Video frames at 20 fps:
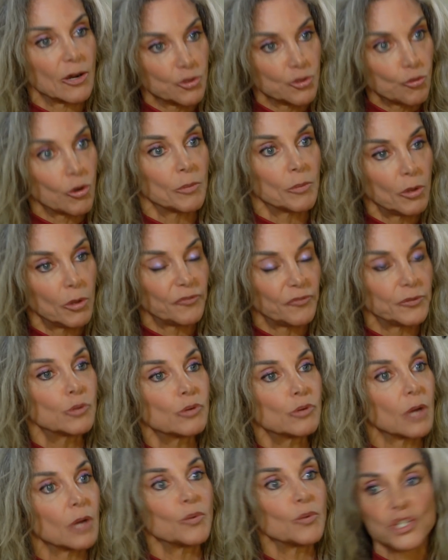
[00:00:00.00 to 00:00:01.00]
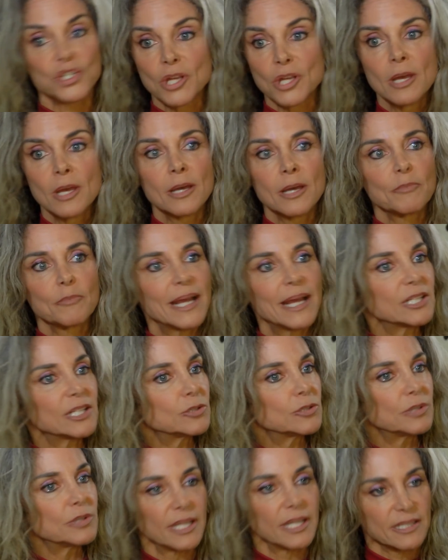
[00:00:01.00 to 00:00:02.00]
normal flora, which might
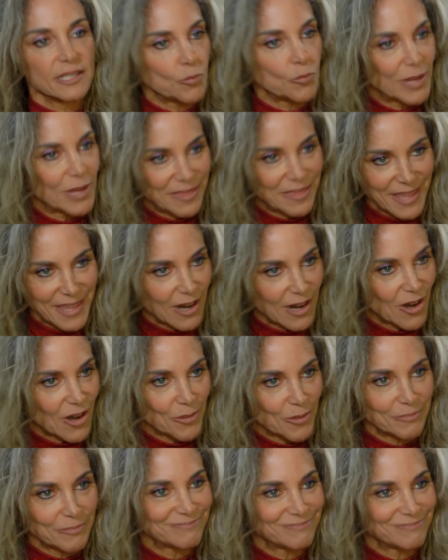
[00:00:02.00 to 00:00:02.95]
include things that we think are